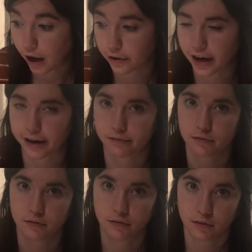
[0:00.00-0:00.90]
Okay,
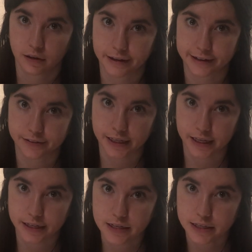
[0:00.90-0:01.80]
now if the
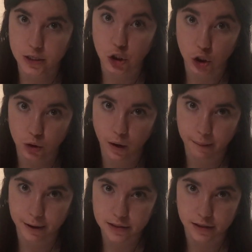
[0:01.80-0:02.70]
king sends you a
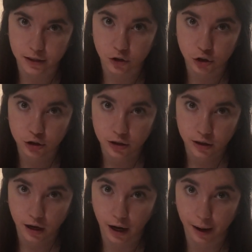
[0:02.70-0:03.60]
message
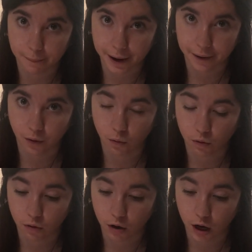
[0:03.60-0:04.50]
about
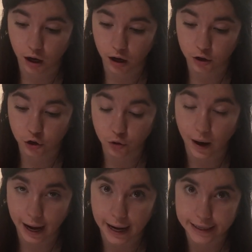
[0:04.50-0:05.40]
uh, you
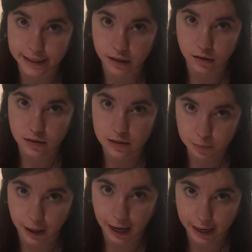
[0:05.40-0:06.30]
hiding
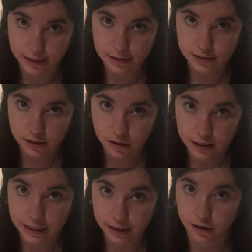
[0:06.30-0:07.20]
spies
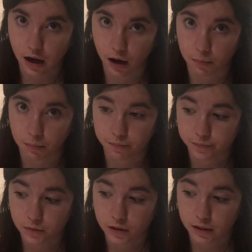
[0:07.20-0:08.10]
um,
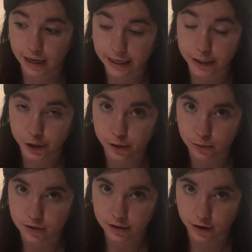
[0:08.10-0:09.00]
and he
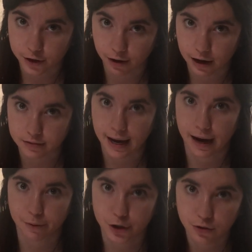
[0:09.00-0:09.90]
knows that they're at your house,
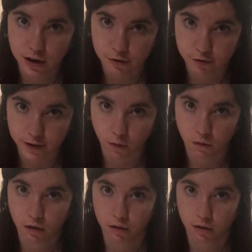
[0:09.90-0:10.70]
how are you going to feel?